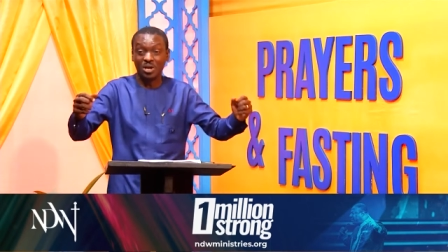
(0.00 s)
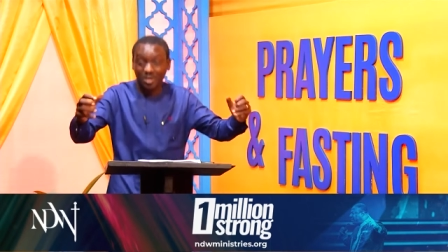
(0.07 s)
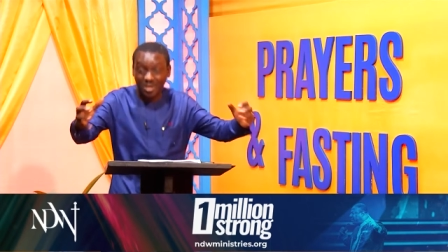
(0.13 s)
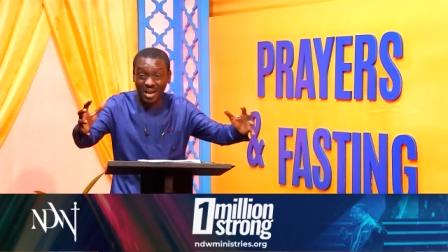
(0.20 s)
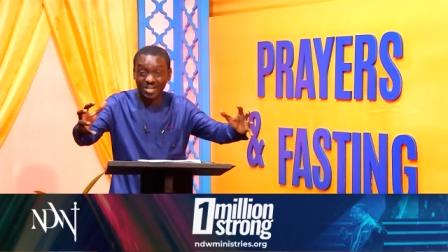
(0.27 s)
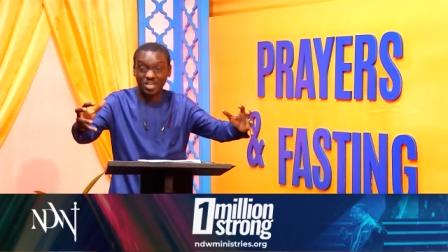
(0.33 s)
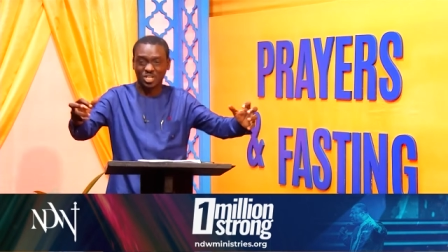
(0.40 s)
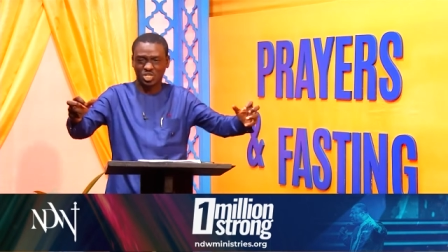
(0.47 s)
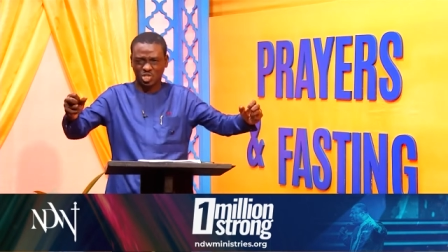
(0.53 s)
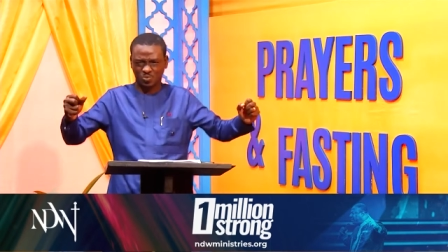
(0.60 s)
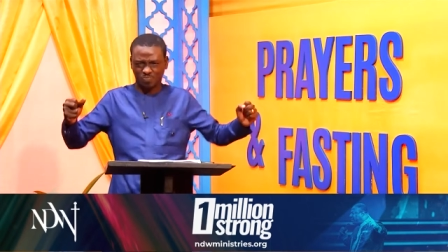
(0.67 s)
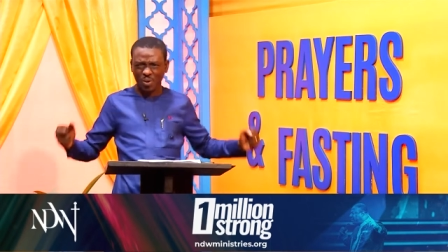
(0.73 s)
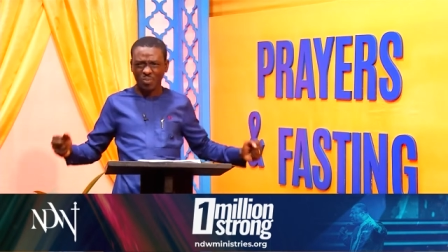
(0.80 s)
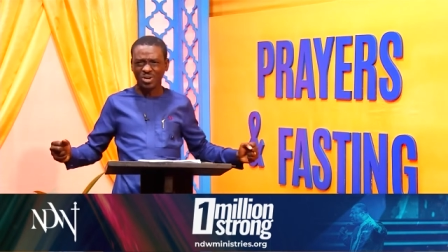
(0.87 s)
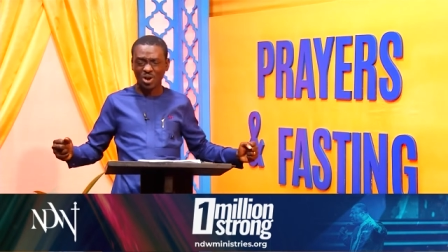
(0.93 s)
Let the
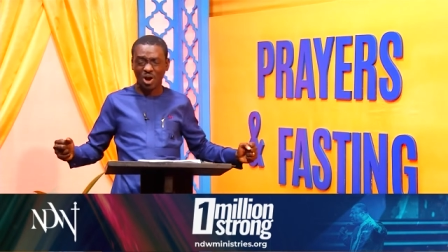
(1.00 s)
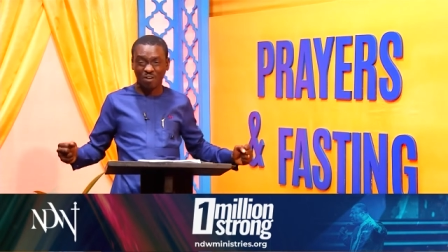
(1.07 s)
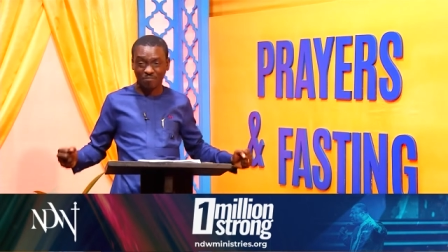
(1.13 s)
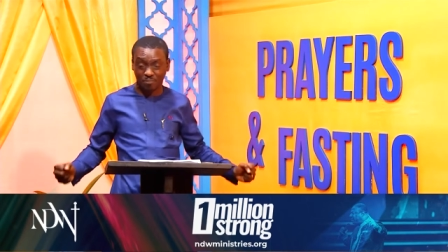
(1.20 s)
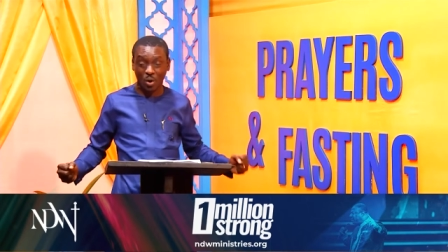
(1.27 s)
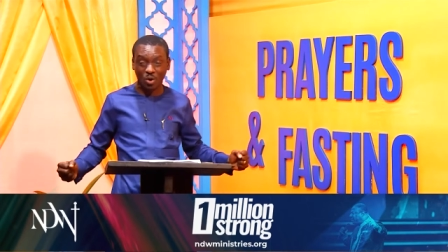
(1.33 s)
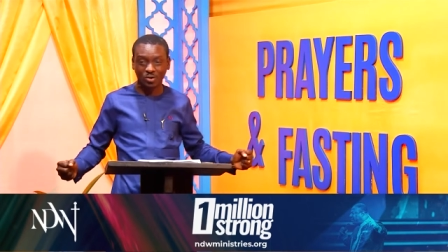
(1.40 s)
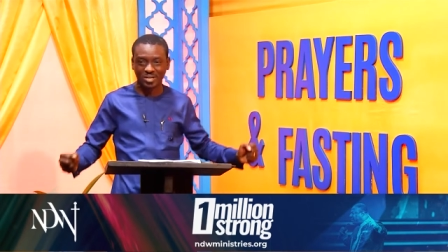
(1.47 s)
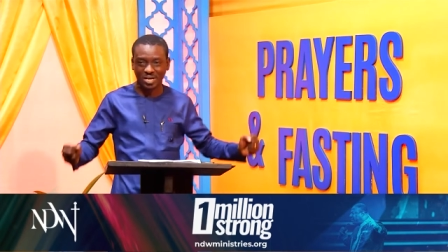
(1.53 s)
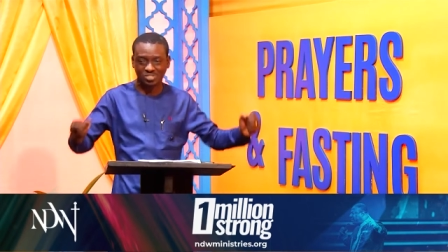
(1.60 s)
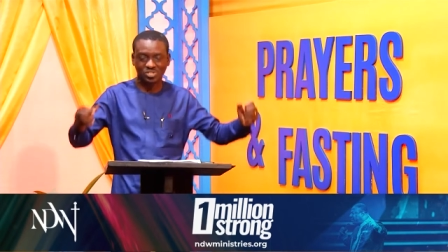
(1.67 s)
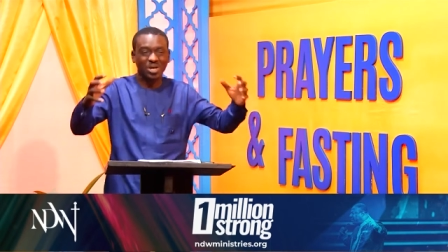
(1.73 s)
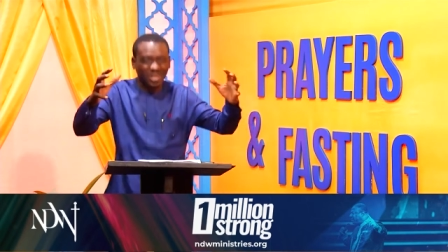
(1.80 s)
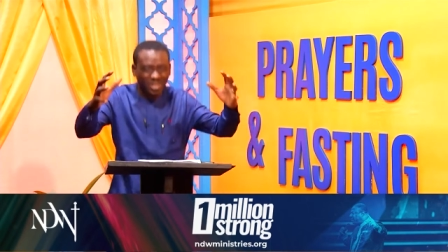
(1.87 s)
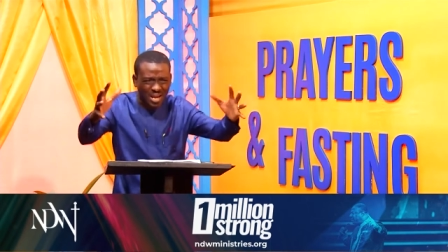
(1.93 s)
spirit of boldness,
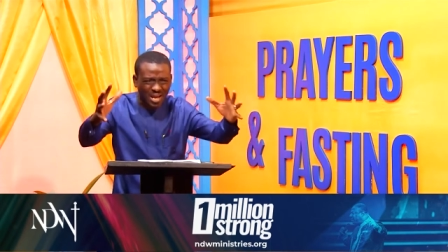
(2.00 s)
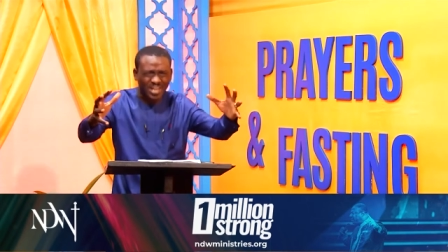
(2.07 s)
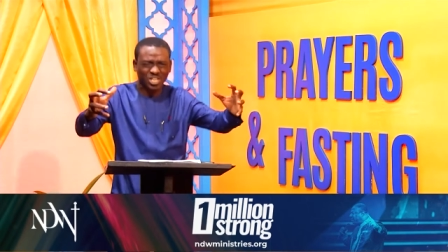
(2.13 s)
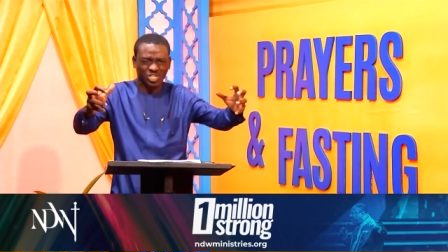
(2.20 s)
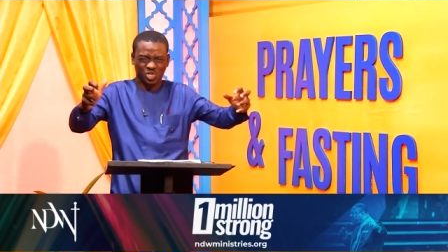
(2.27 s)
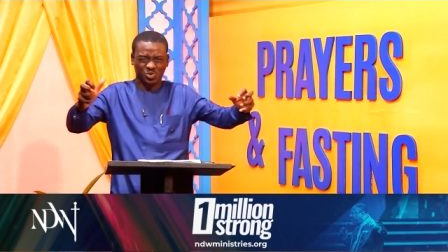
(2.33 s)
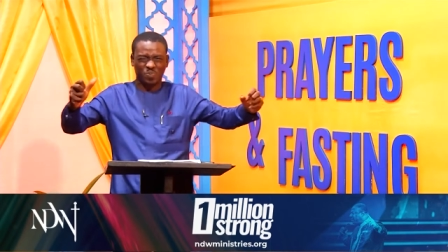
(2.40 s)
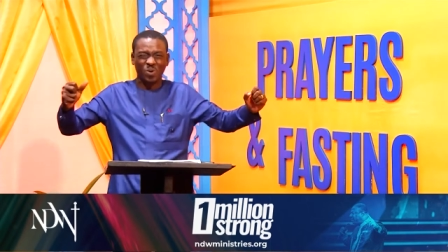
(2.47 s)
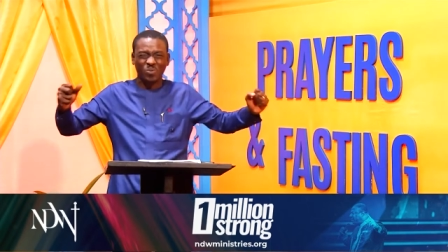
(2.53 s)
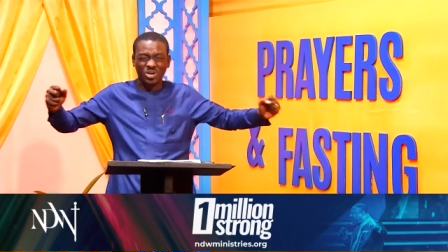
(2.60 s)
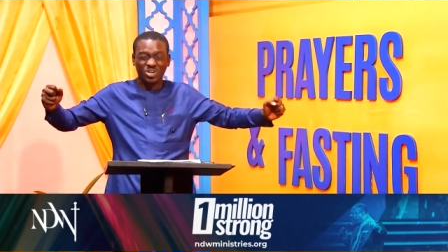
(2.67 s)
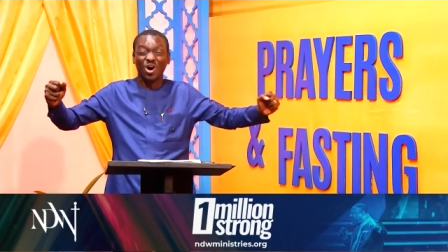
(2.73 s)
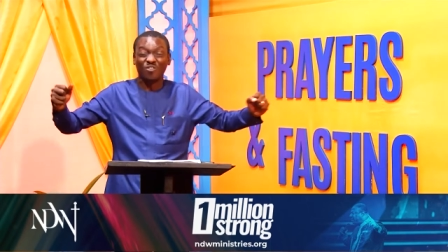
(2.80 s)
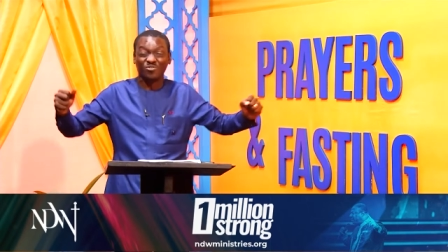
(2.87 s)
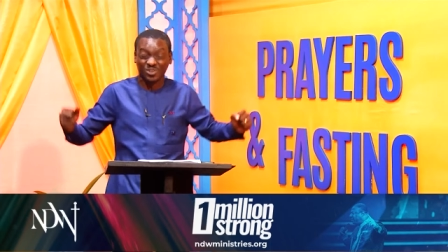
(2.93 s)
let the spirit
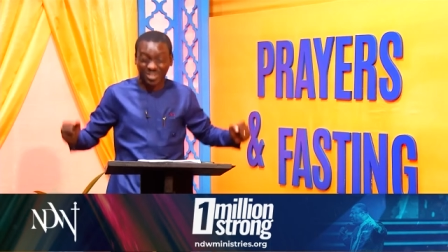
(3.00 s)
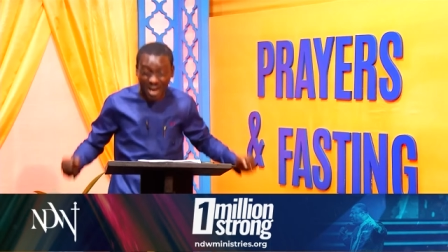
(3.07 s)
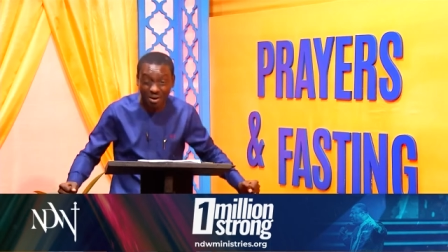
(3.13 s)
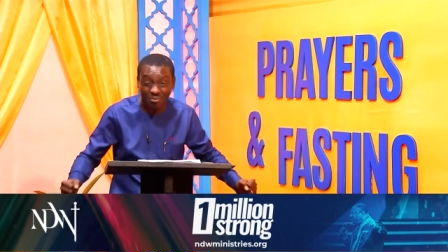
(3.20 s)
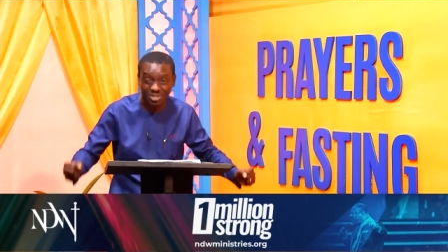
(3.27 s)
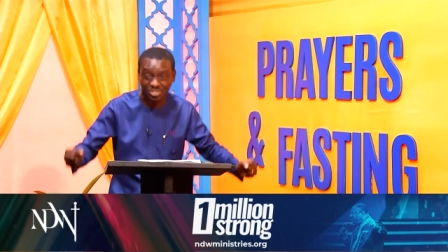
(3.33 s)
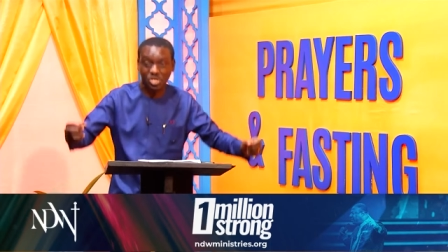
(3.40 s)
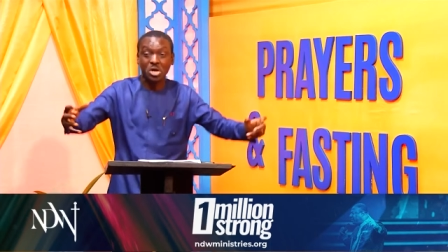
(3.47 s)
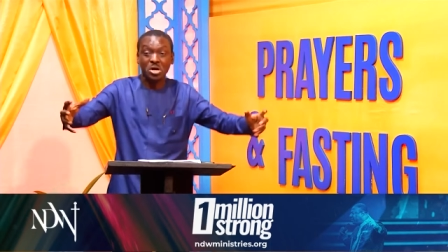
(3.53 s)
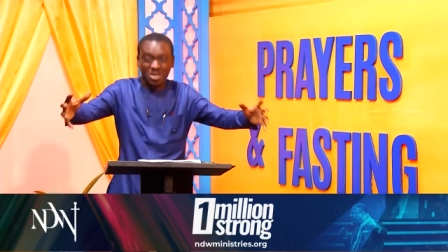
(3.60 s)
of courage